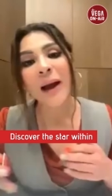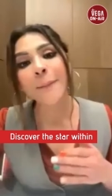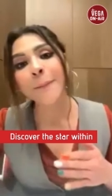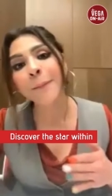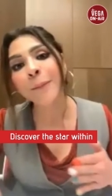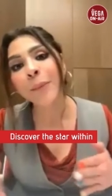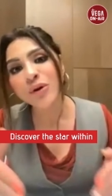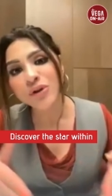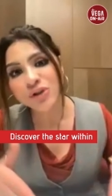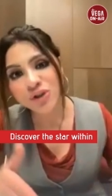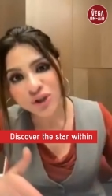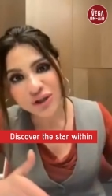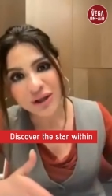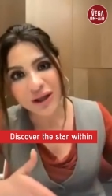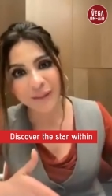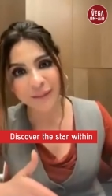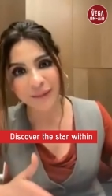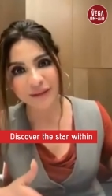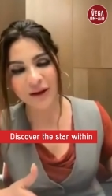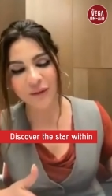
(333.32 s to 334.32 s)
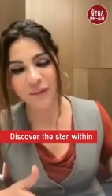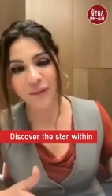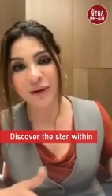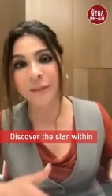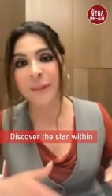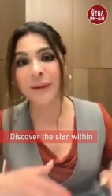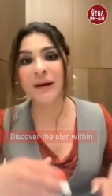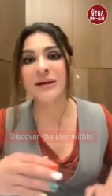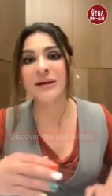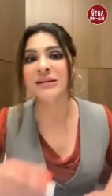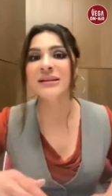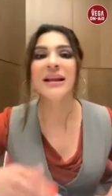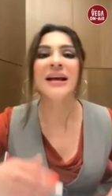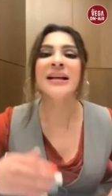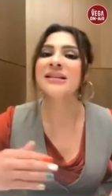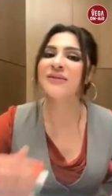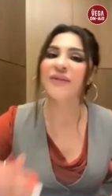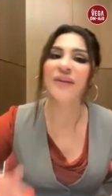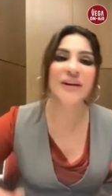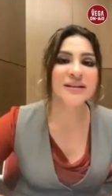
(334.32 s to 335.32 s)
and push them in that way. Because
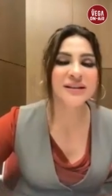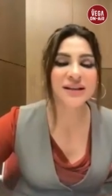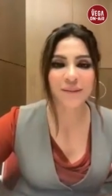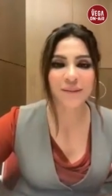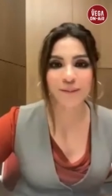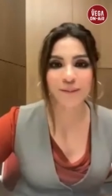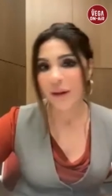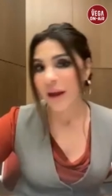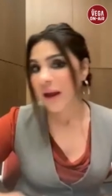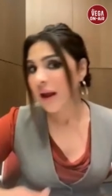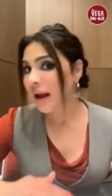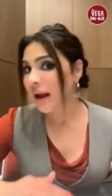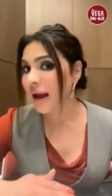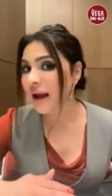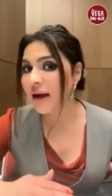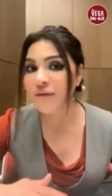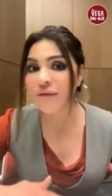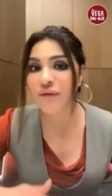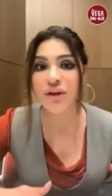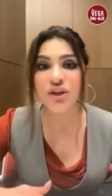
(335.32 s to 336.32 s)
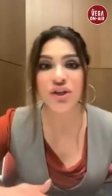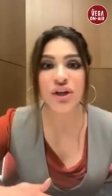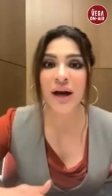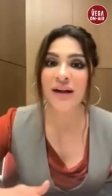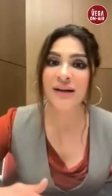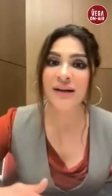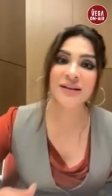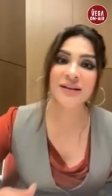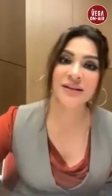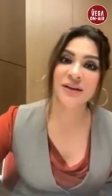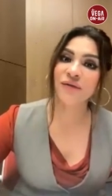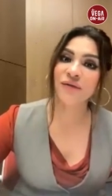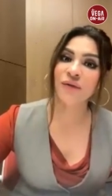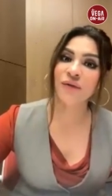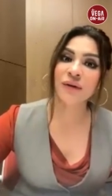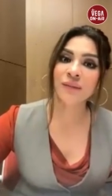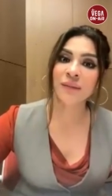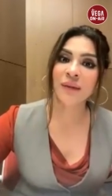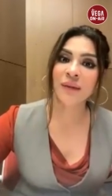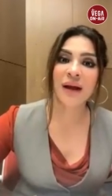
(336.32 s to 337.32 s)
let's face it, every child is
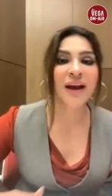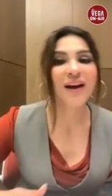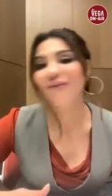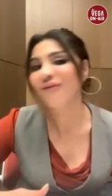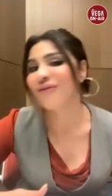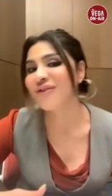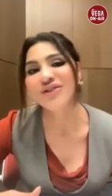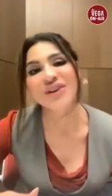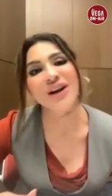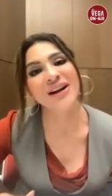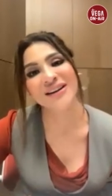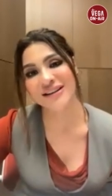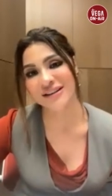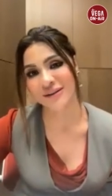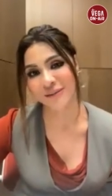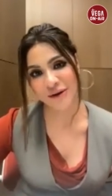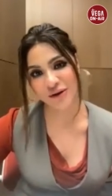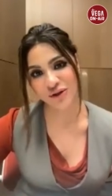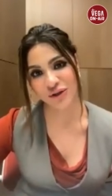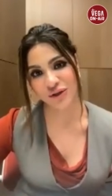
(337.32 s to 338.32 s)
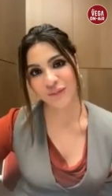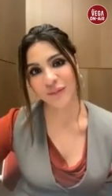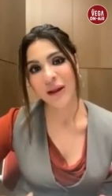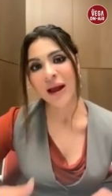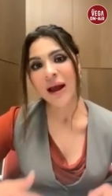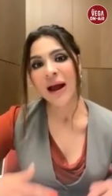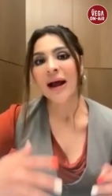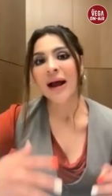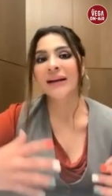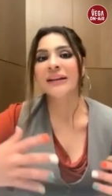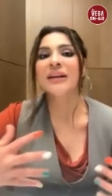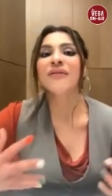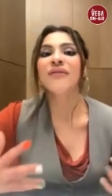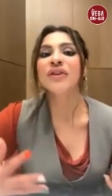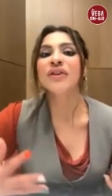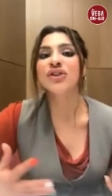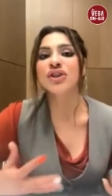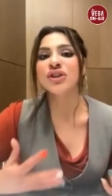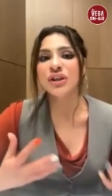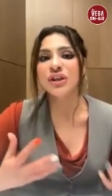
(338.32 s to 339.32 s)
different, every child is special. I think
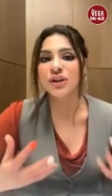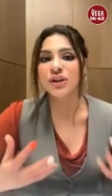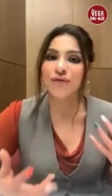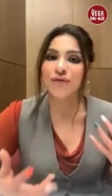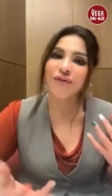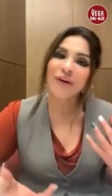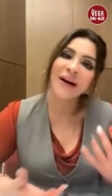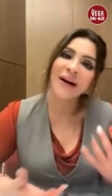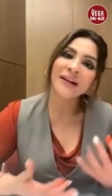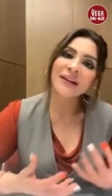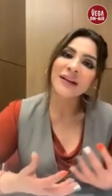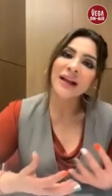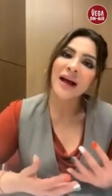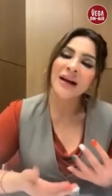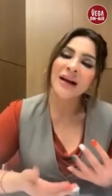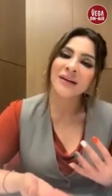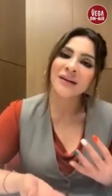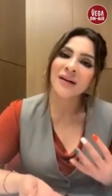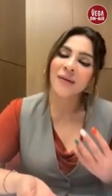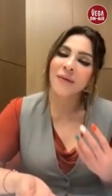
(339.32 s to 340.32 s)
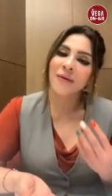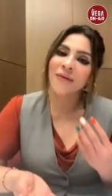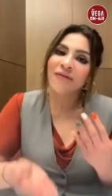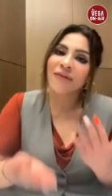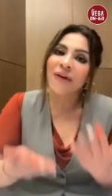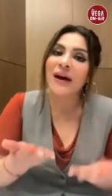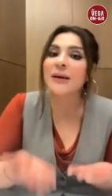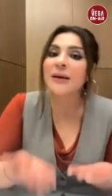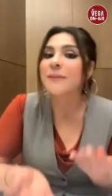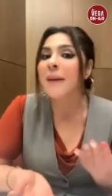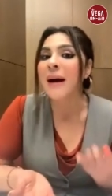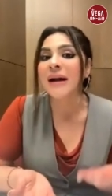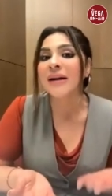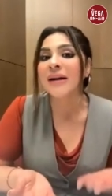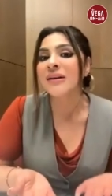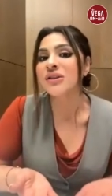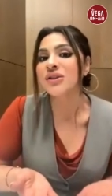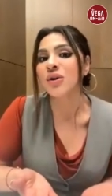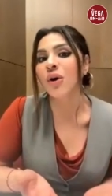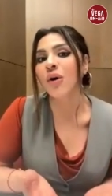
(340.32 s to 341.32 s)
we just need to find that fine
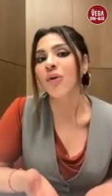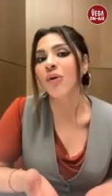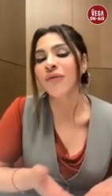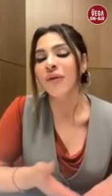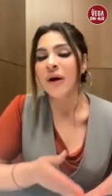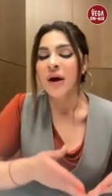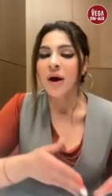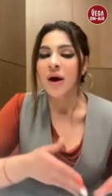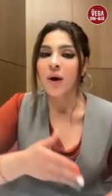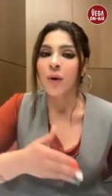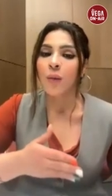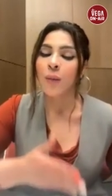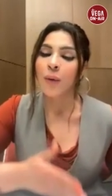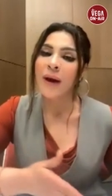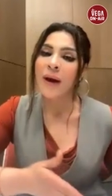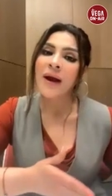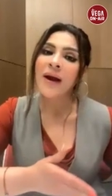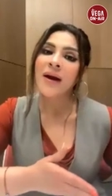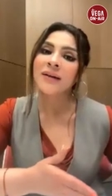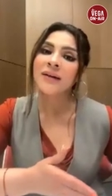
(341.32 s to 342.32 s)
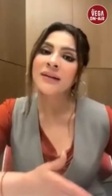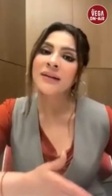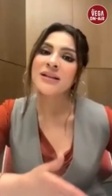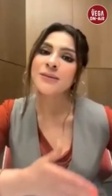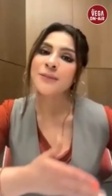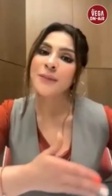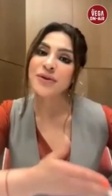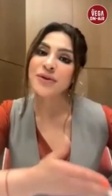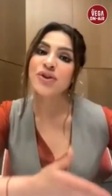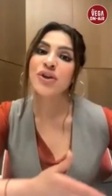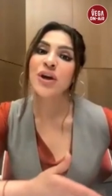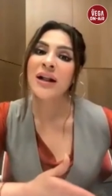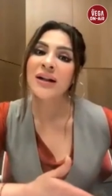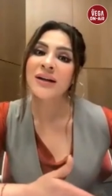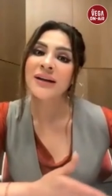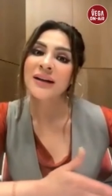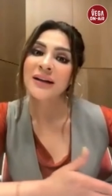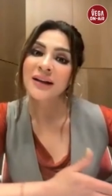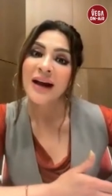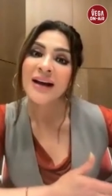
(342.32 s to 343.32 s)
balance of where the
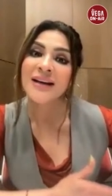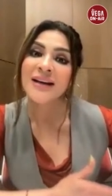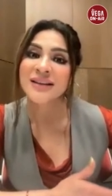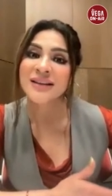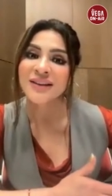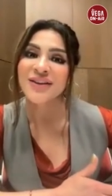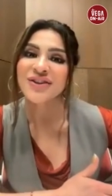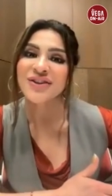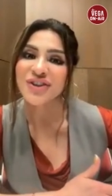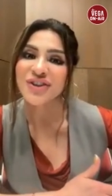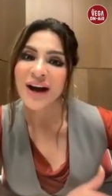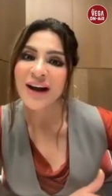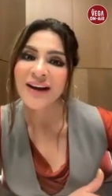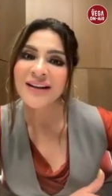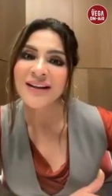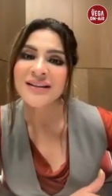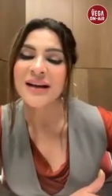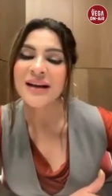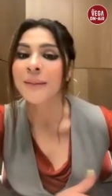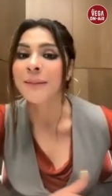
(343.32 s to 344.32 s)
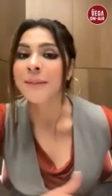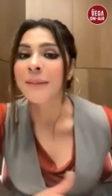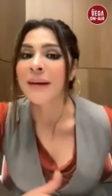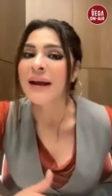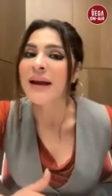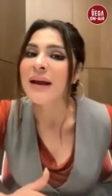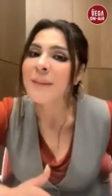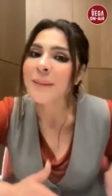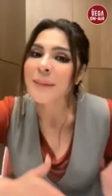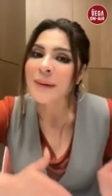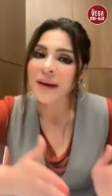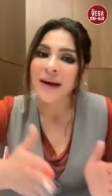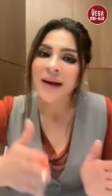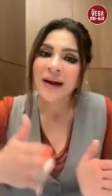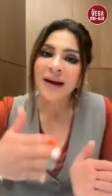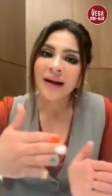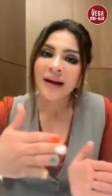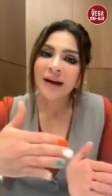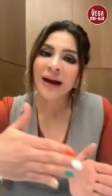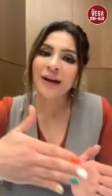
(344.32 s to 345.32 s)
speciality lies in the child and maybe
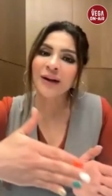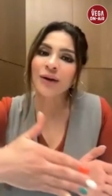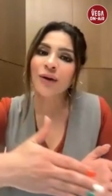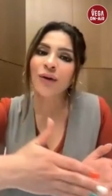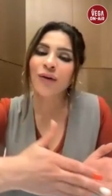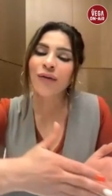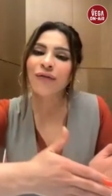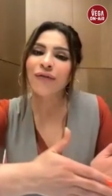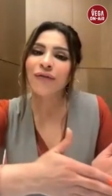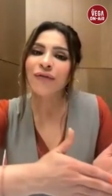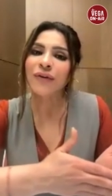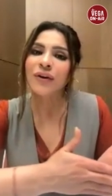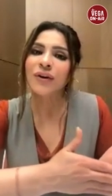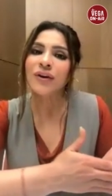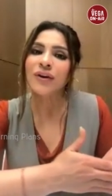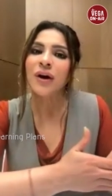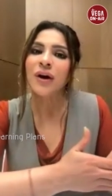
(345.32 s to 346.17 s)
kind of